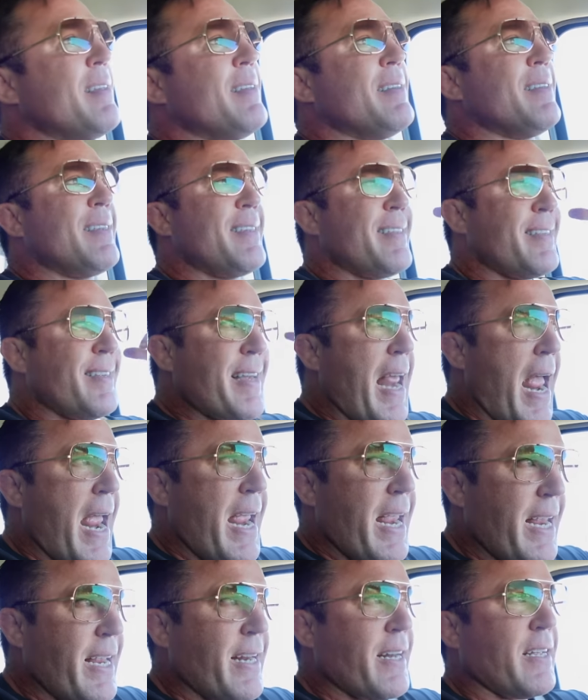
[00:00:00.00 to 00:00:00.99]

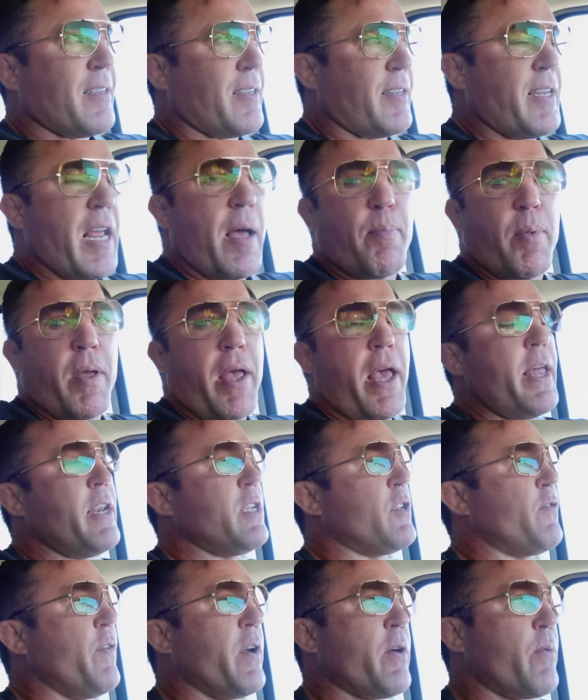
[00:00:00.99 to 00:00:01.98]
Staying a step ahead
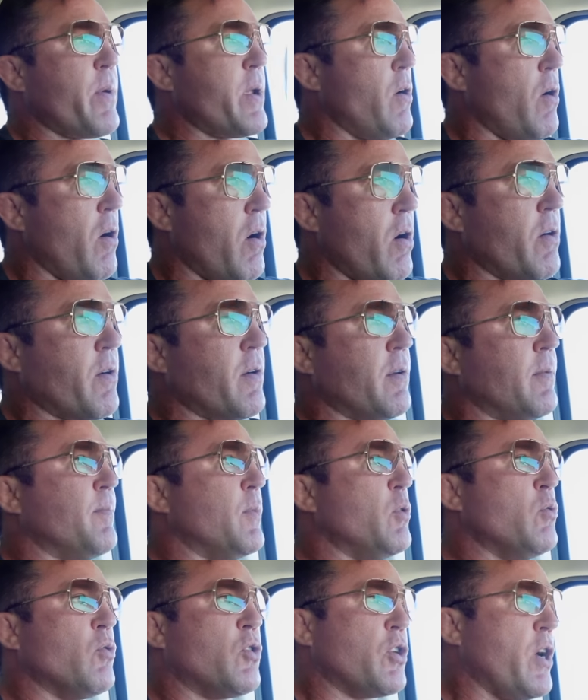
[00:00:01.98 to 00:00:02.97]
is very hard.
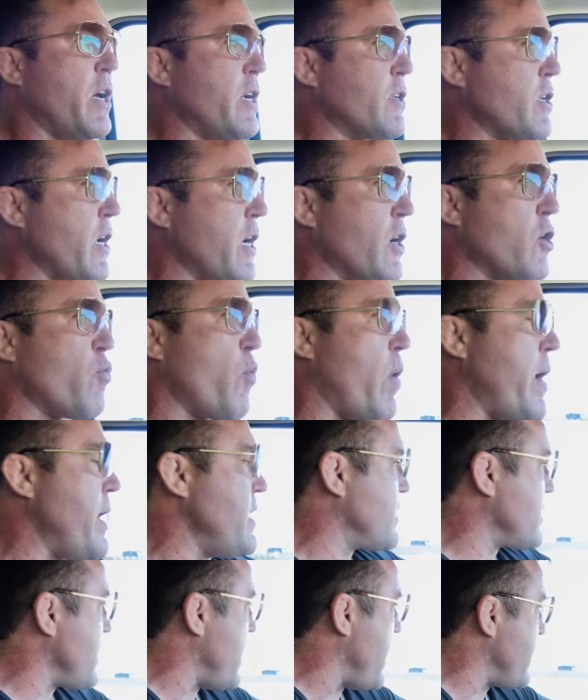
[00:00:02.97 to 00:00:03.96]
USADA's got
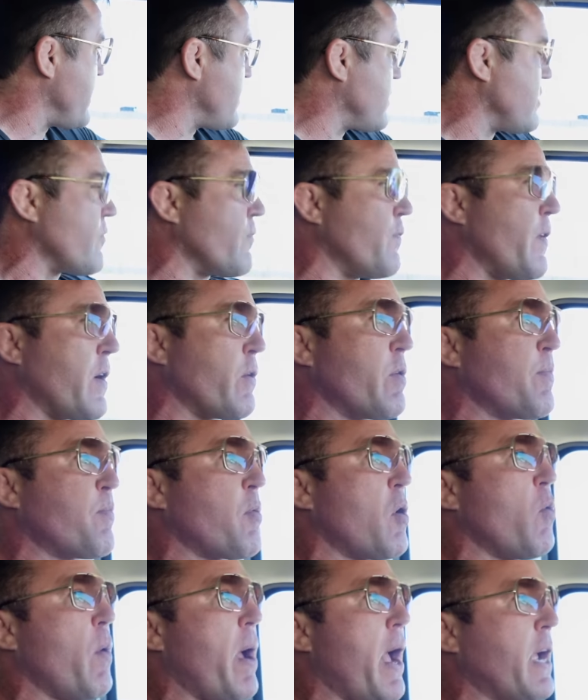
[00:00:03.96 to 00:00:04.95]
great science. They're very
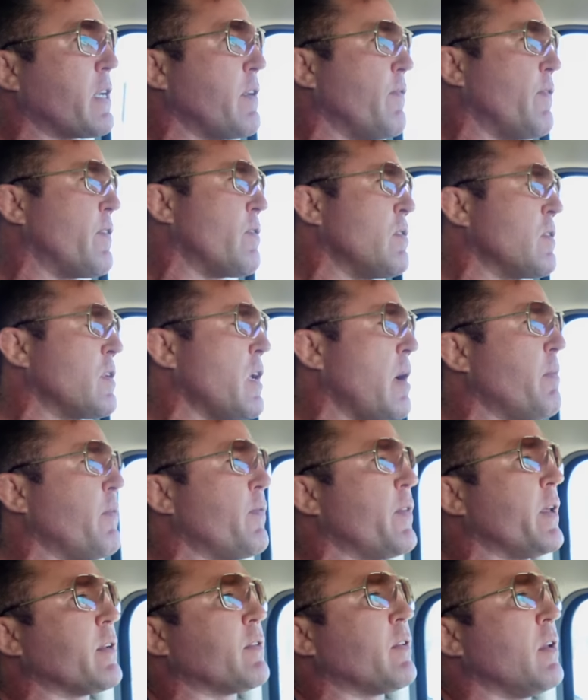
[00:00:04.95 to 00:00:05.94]
proactive. They're on top of
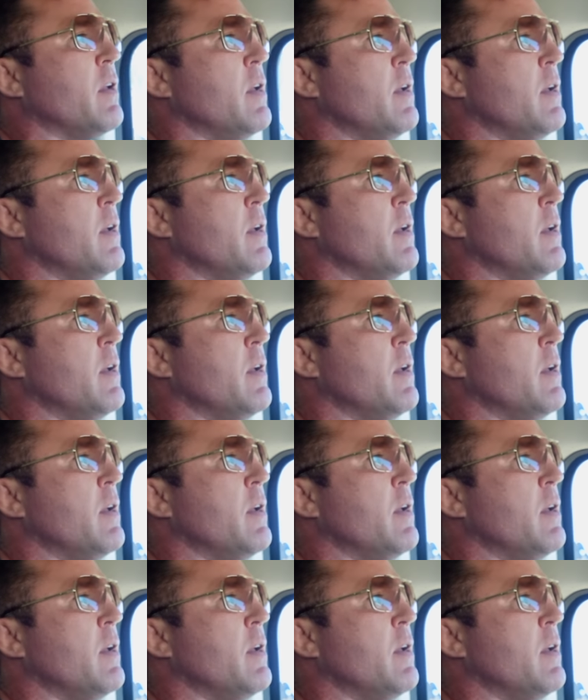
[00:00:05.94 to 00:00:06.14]
things.